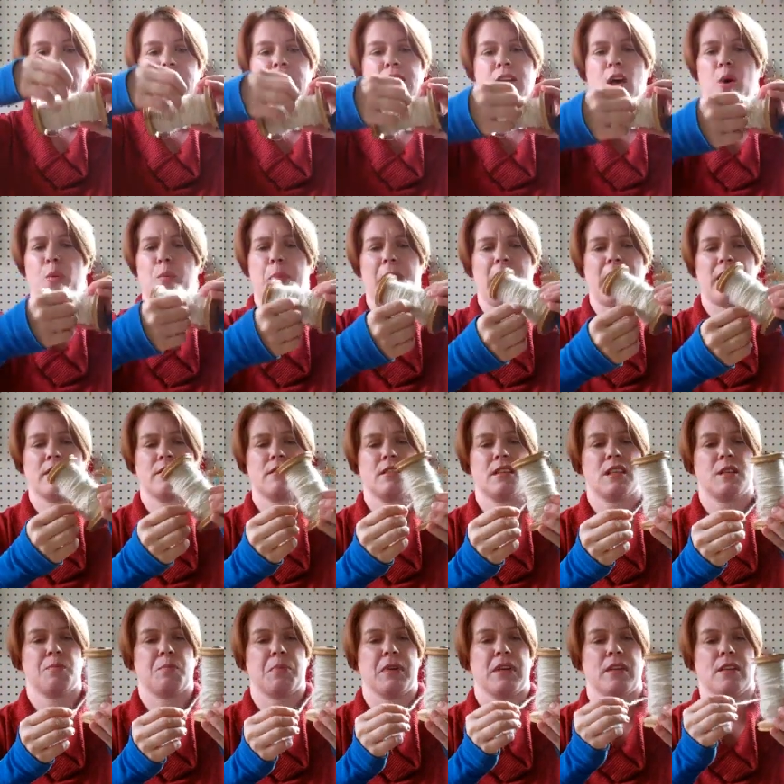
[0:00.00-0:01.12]
It's not bad to
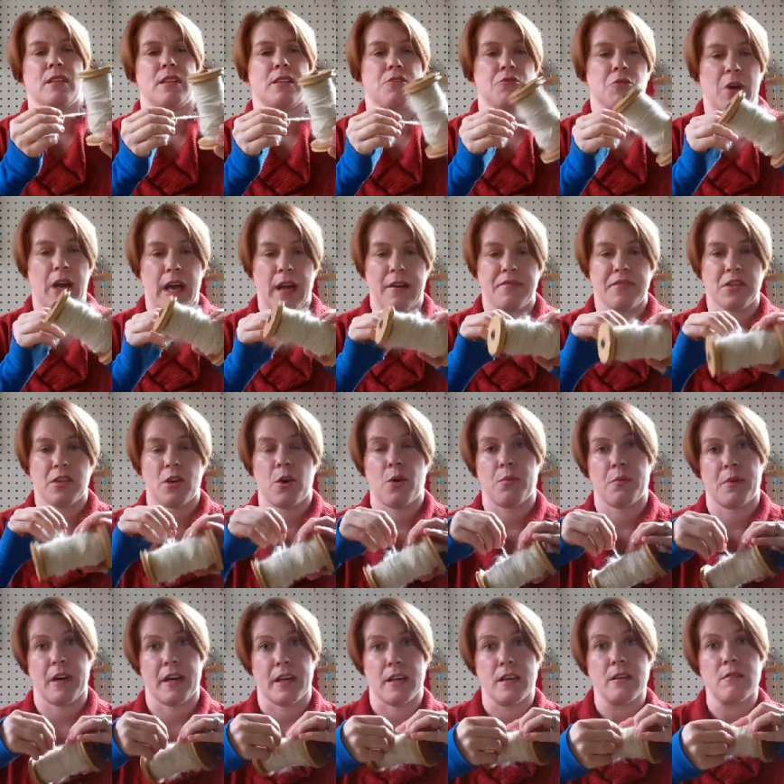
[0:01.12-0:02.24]
spin, it drafts
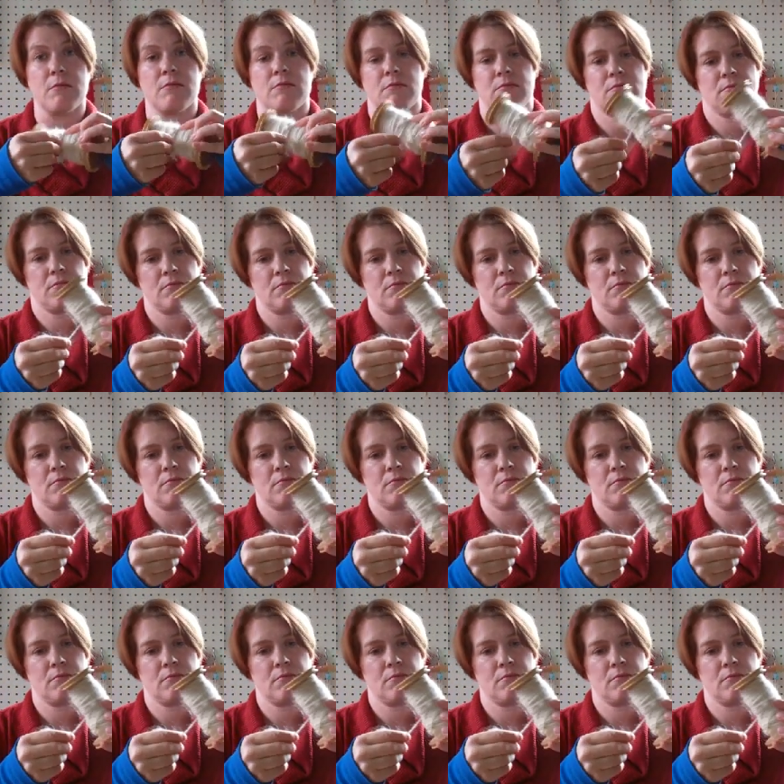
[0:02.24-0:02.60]
alright.